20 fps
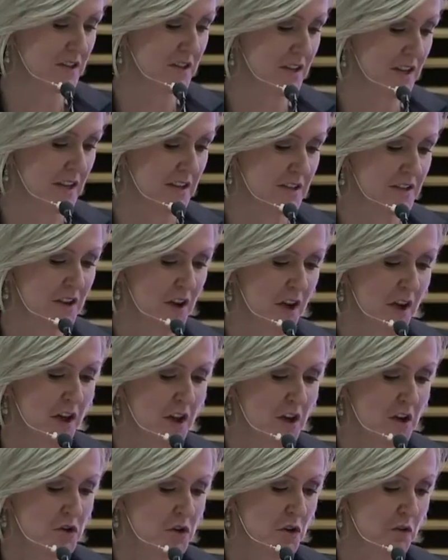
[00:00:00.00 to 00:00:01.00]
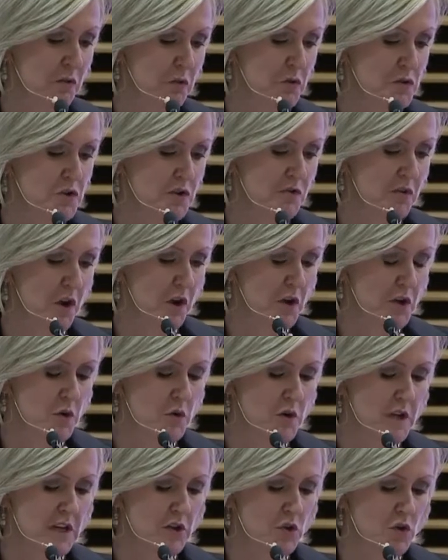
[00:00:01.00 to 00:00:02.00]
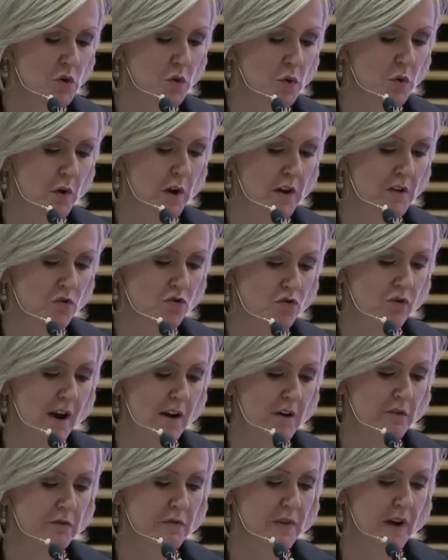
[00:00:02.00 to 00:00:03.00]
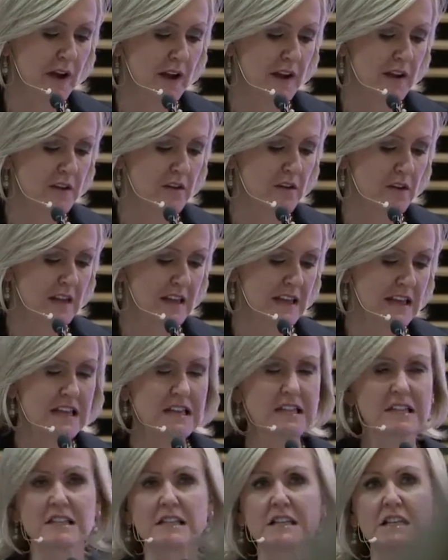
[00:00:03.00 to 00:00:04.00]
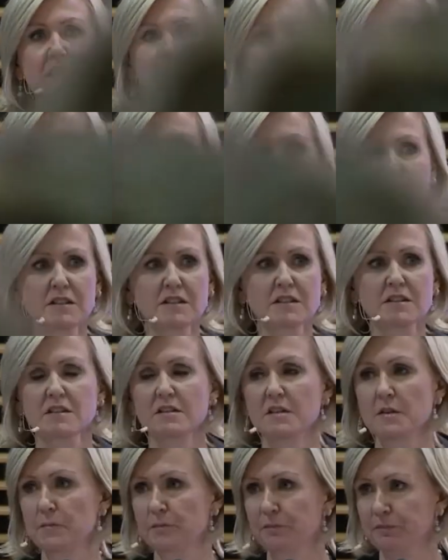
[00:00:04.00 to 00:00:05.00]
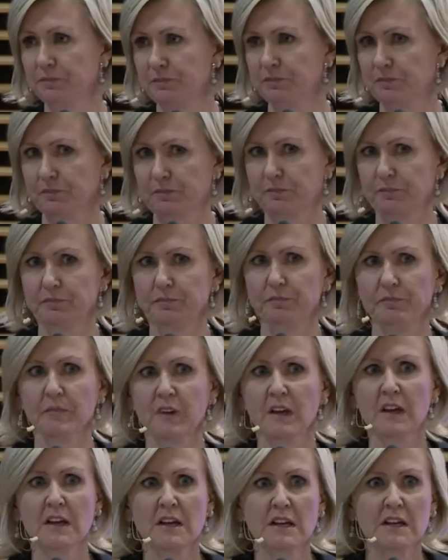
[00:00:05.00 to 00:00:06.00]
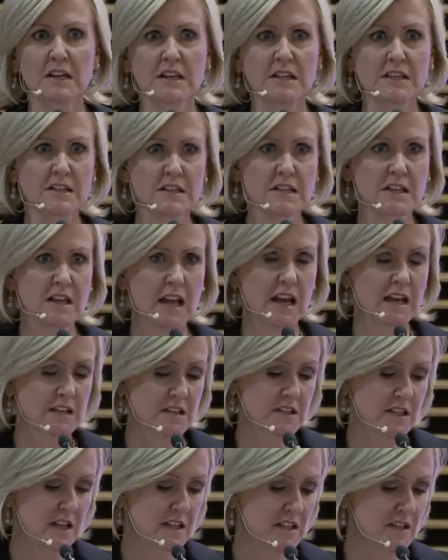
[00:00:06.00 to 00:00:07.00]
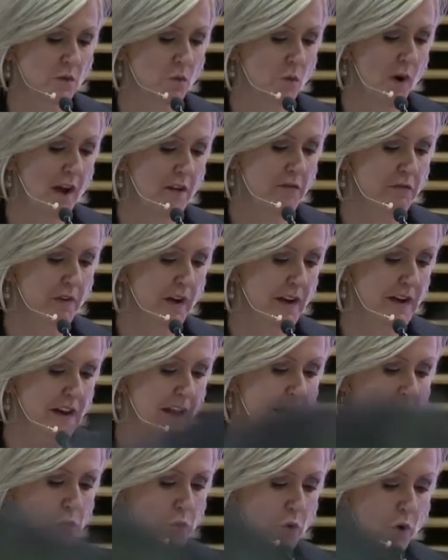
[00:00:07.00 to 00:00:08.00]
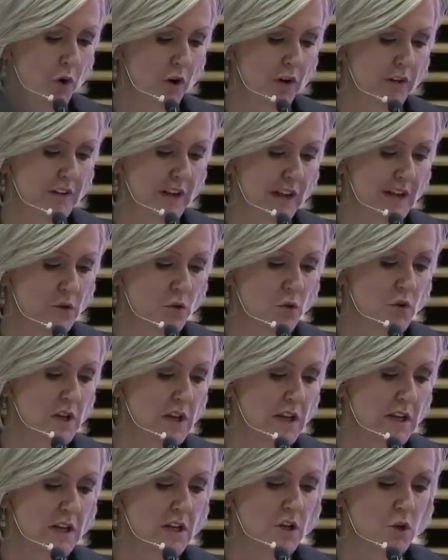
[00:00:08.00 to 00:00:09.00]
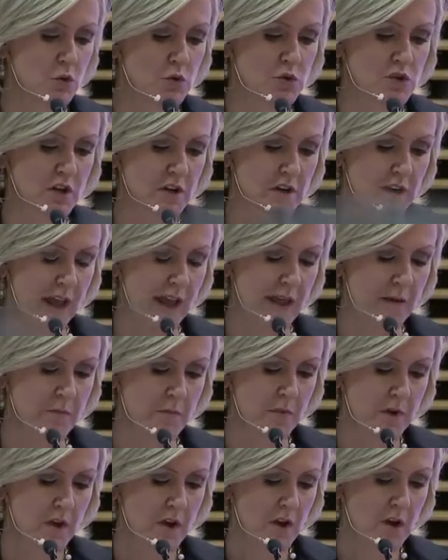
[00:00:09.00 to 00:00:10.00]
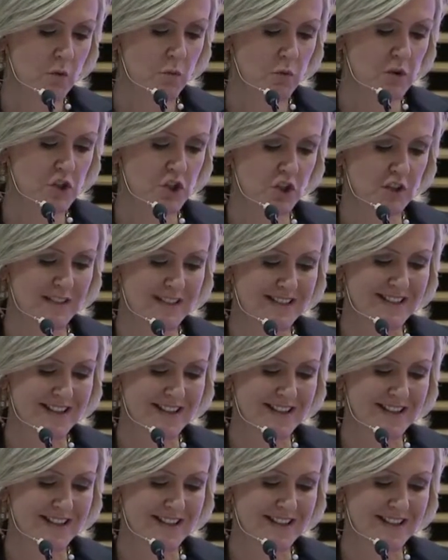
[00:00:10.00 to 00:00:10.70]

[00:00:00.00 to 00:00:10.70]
seats. So first of all, you need to try to find EC Guest as the Wi-Fi network. Then you need a username, which is